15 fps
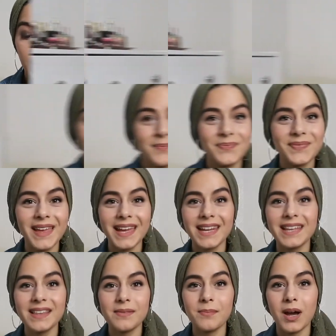But yeah, that
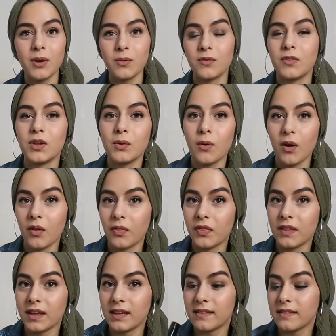is my review
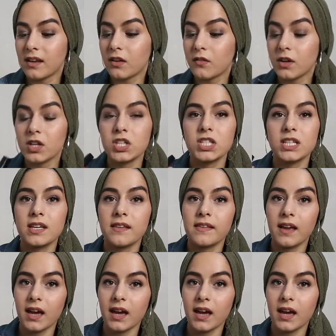on these nail varnishes.